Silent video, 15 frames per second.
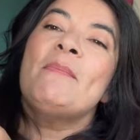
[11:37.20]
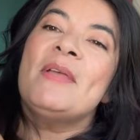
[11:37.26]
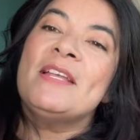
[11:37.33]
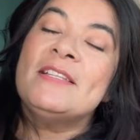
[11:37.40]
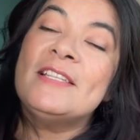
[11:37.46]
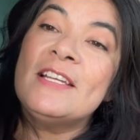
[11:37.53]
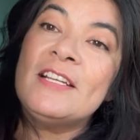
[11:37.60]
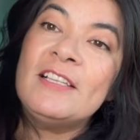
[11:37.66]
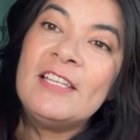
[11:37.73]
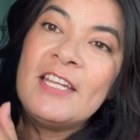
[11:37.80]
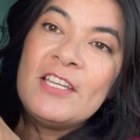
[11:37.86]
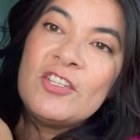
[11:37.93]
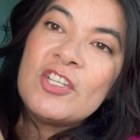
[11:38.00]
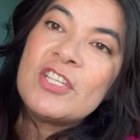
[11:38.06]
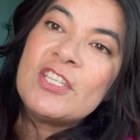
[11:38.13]
basically
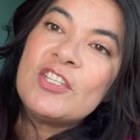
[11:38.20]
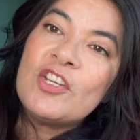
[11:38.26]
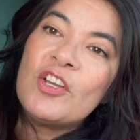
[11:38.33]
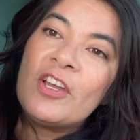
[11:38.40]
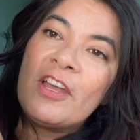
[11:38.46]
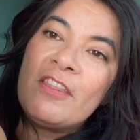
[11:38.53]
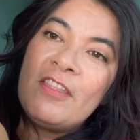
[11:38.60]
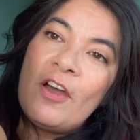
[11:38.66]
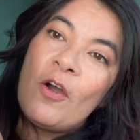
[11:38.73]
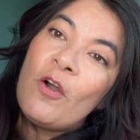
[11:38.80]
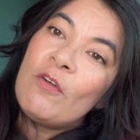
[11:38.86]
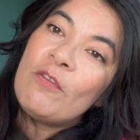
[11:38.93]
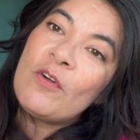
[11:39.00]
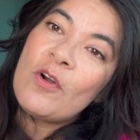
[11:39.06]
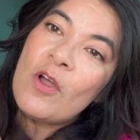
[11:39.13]
just took the
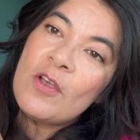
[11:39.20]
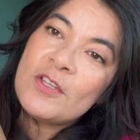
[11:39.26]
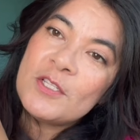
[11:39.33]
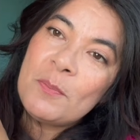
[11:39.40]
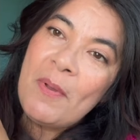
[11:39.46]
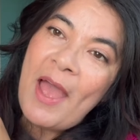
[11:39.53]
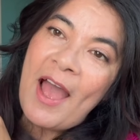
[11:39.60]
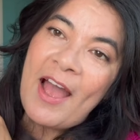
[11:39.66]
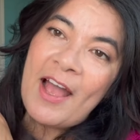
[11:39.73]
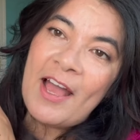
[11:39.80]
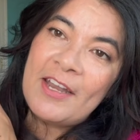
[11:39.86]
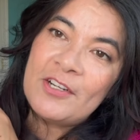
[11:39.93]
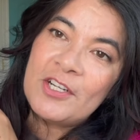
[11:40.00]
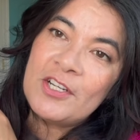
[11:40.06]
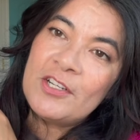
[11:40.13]
overalls
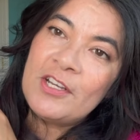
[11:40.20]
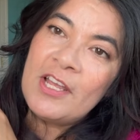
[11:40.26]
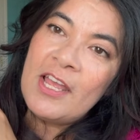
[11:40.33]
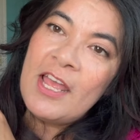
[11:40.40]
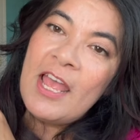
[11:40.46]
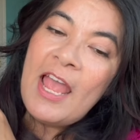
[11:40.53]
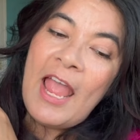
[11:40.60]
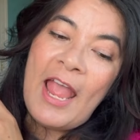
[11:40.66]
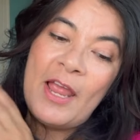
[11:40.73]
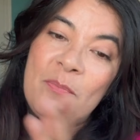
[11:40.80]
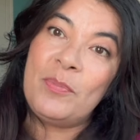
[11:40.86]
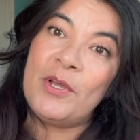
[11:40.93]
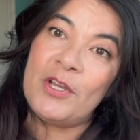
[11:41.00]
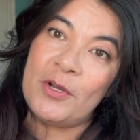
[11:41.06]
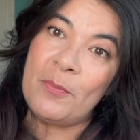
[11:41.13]
pattern and
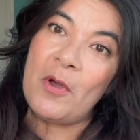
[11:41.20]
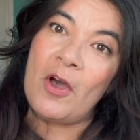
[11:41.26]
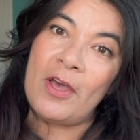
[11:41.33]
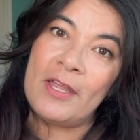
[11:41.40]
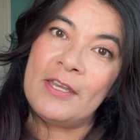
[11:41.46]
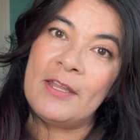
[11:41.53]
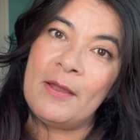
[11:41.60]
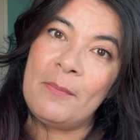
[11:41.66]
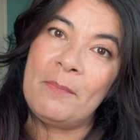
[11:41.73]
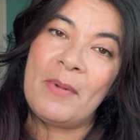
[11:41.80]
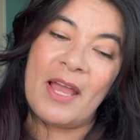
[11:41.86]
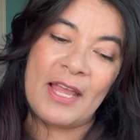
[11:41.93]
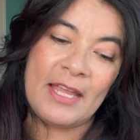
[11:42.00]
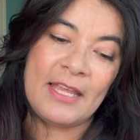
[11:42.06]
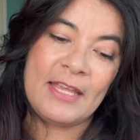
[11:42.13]
put them on
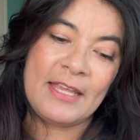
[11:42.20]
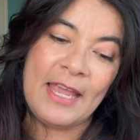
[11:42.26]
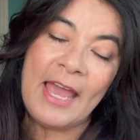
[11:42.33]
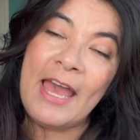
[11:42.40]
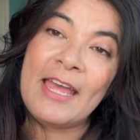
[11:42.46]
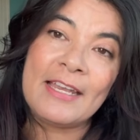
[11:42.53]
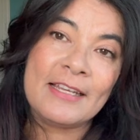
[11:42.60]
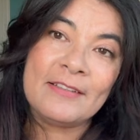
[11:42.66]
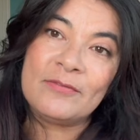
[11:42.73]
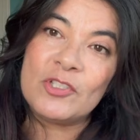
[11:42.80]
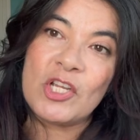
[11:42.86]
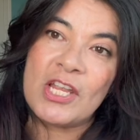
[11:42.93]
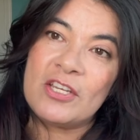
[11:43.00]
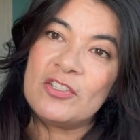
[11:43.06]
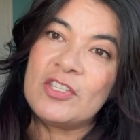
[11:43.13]
my cat and
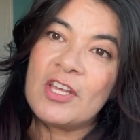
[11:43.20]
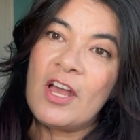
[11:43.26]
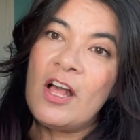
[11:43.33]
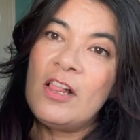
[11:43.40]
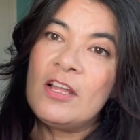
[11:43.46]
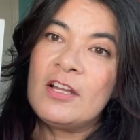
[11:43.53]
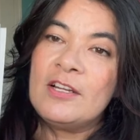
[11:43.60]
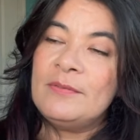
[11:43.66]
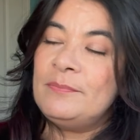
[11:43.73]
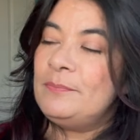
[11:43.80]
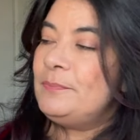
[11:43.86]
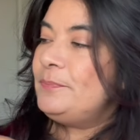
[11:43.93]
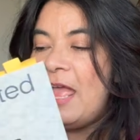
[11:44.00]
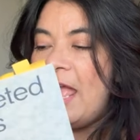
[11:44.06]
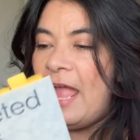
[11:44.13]
changed the color.
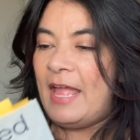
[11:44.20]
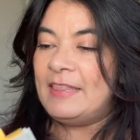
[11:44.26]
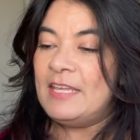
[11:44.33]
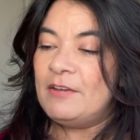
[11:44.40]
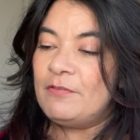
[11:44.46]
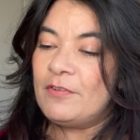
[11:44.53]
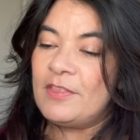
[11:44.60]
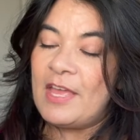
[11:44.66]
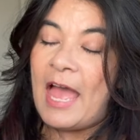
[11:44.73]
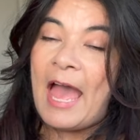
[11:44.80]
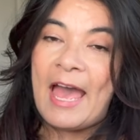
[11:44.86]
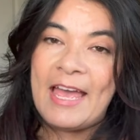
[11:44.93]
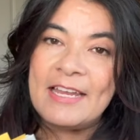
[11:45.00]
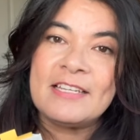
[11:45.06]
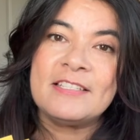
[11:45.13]
And then for the
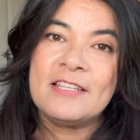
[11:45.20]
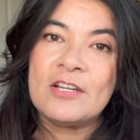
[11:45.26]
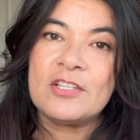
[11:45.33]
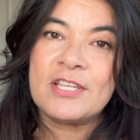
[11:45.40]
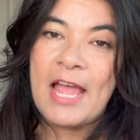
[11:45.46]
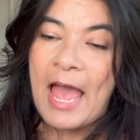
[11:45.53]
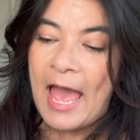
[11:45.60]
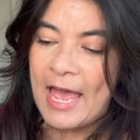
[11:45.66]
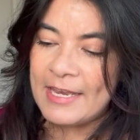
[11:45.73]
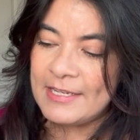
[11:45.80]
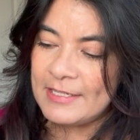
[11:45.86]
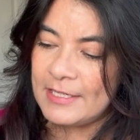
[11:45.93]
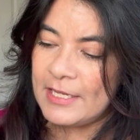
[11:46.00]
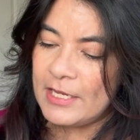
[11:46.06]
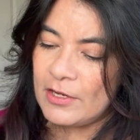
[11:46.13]
hat, there's a hat
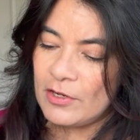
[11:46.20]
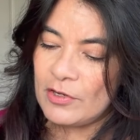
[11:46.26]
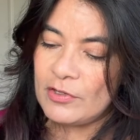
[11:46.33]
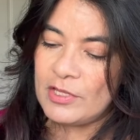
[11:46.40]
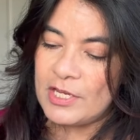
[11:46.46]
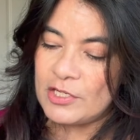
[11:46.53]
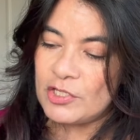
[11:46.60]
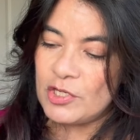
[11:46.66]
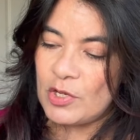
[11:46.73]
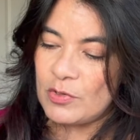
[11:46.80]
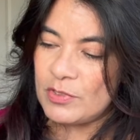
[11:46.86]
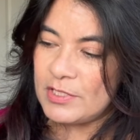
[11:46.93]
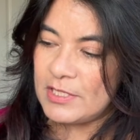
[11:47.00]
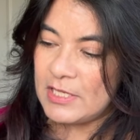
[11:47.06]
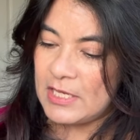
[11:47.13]
in here that
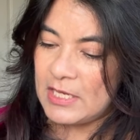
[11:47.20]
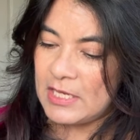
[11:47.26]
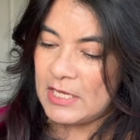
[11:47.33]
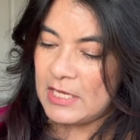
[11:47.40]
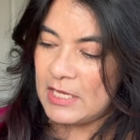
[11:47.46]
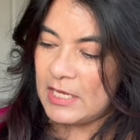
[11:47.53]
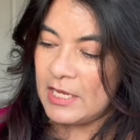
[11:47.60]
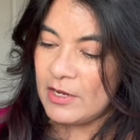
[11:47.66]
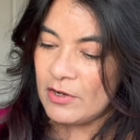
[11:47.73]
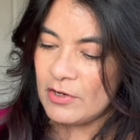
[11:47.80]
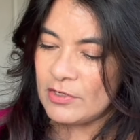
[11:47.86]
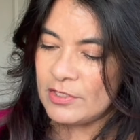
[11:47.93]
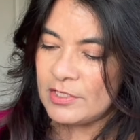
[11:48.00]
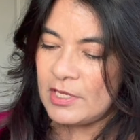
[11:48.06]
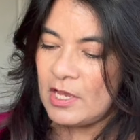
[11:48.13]
shows the
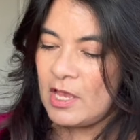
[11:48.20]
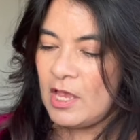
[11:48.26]
ears.